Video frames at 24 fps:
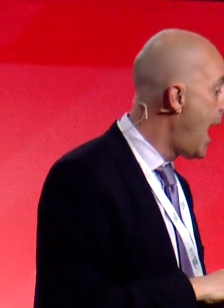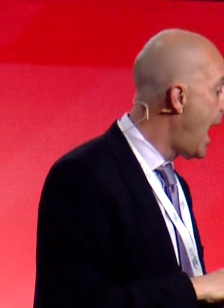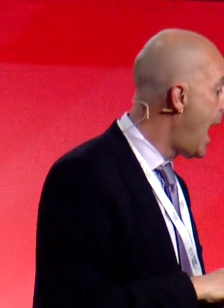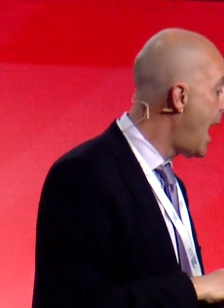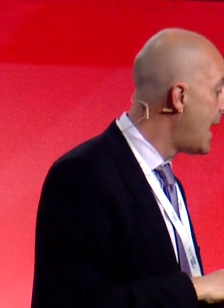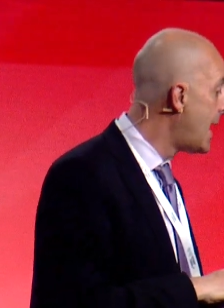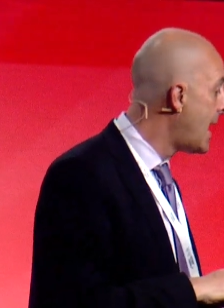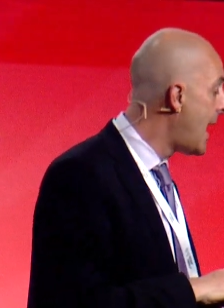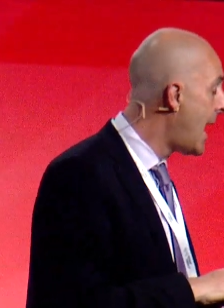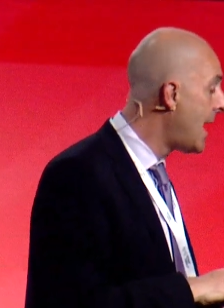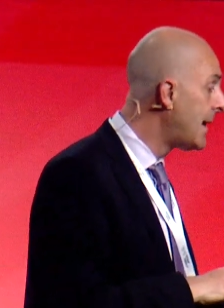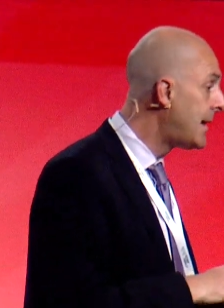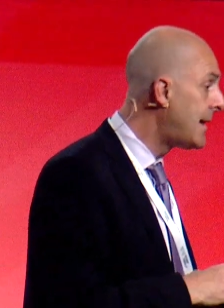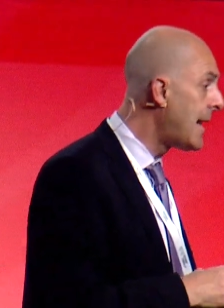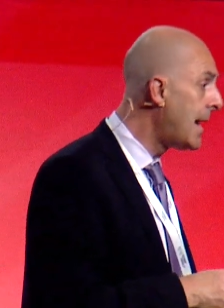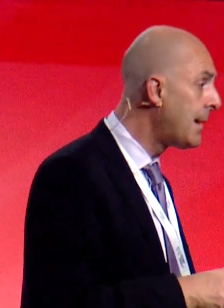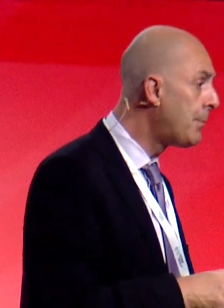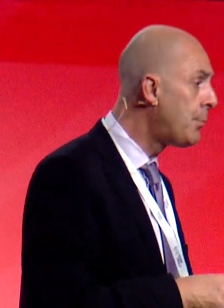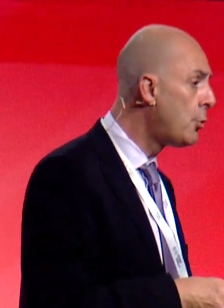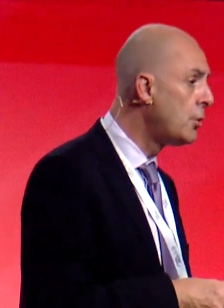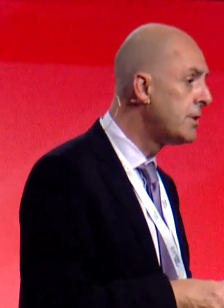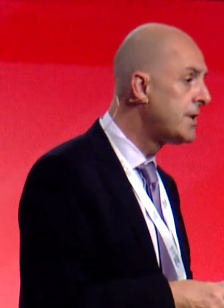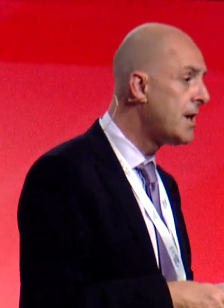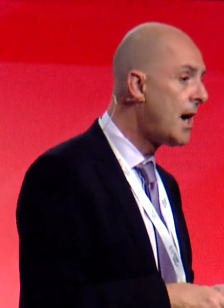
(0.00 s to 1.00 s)
And at
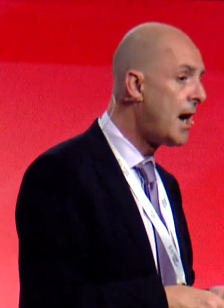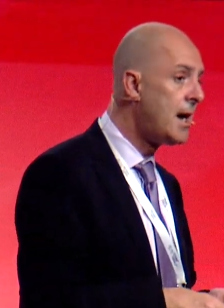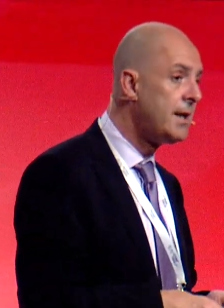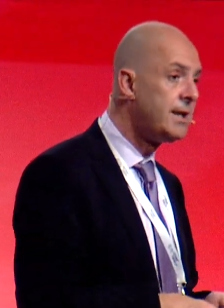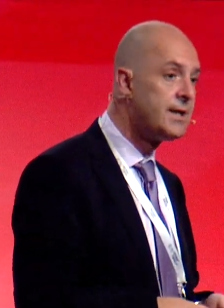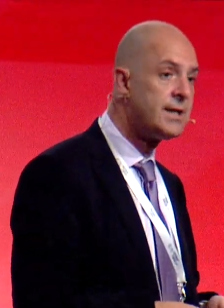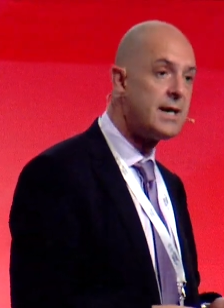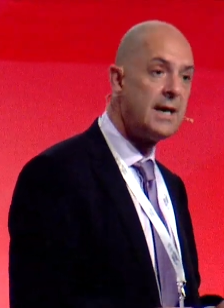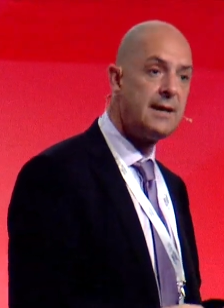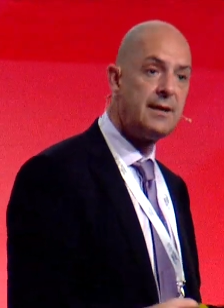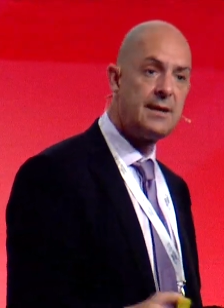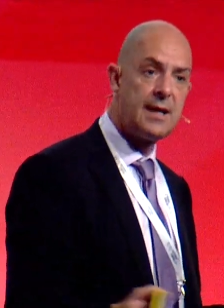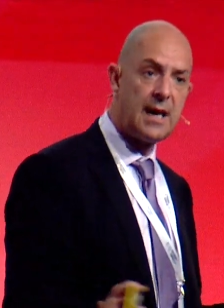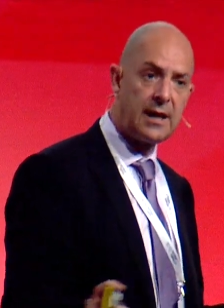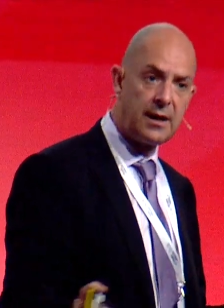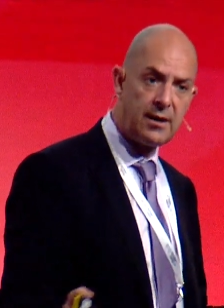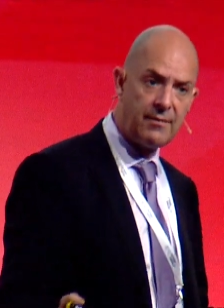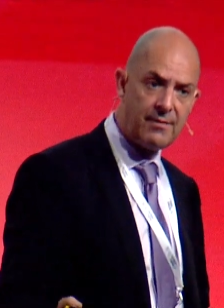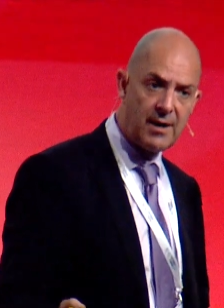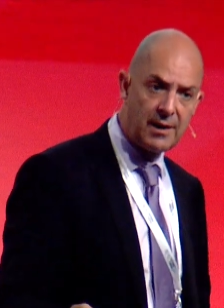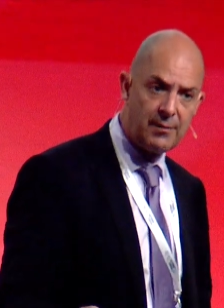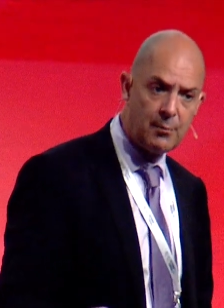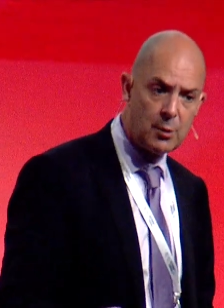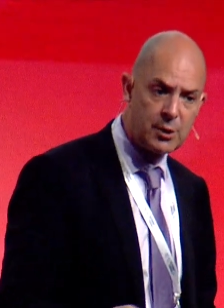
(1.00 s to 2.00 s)
that point, I'd say thank
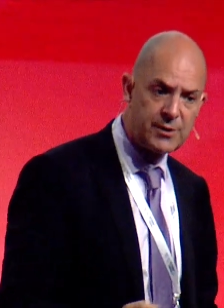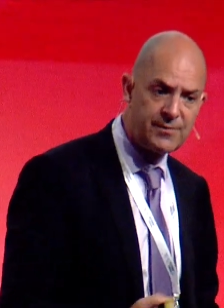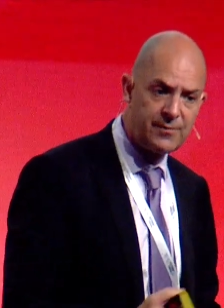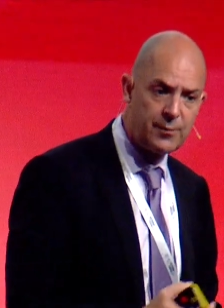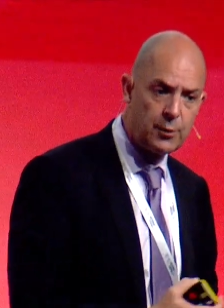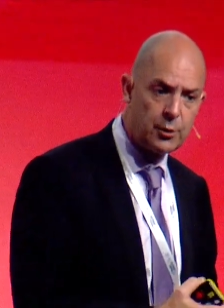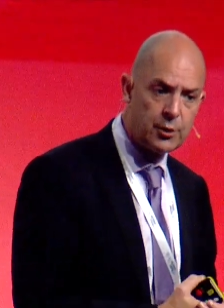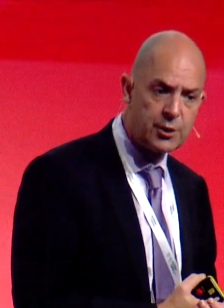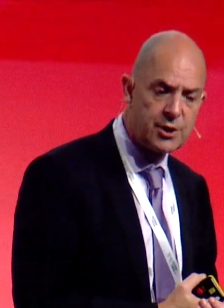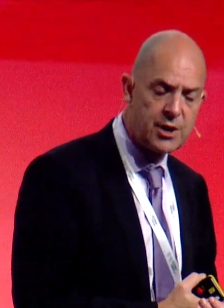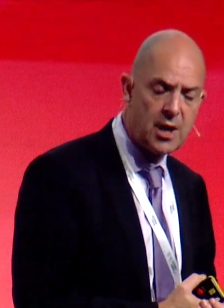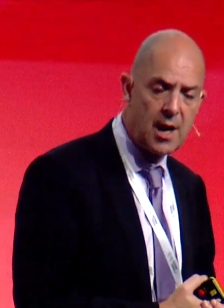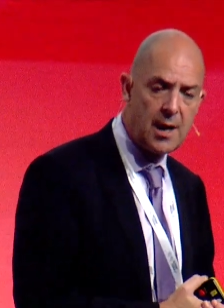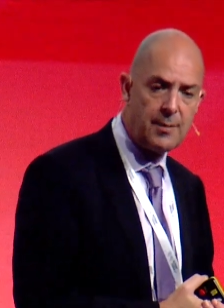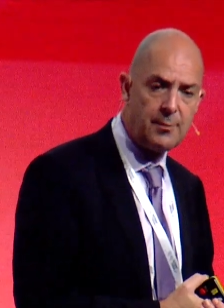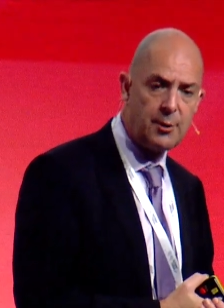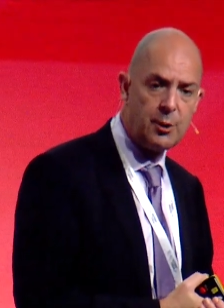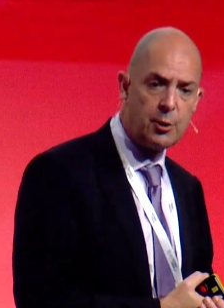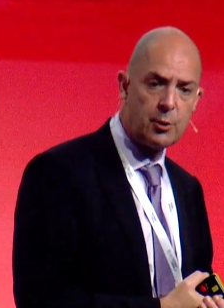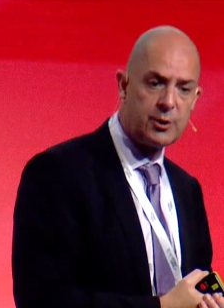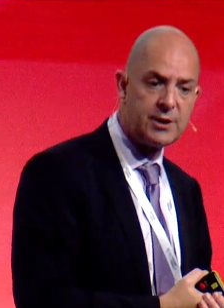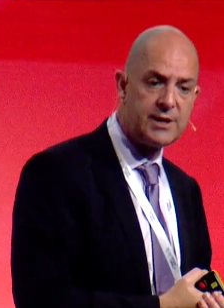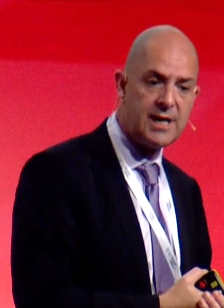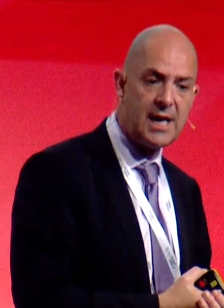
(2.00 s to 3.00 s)
you very much for your time
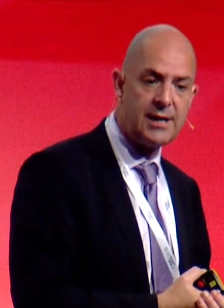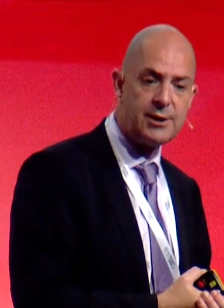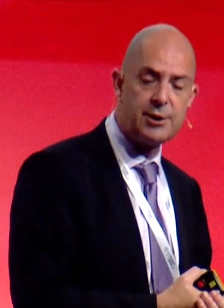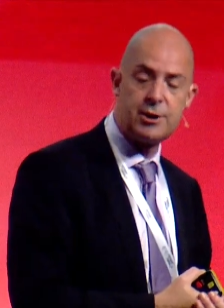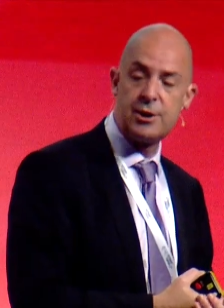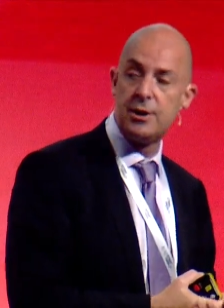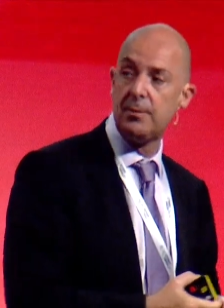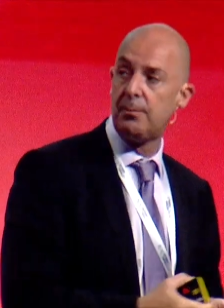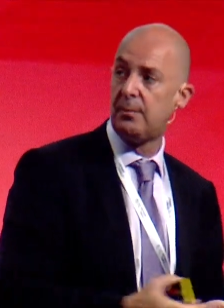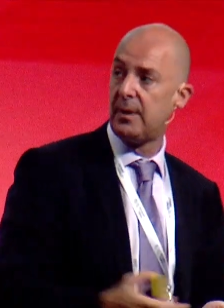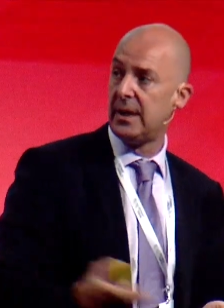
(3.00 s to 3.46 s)
and your attention.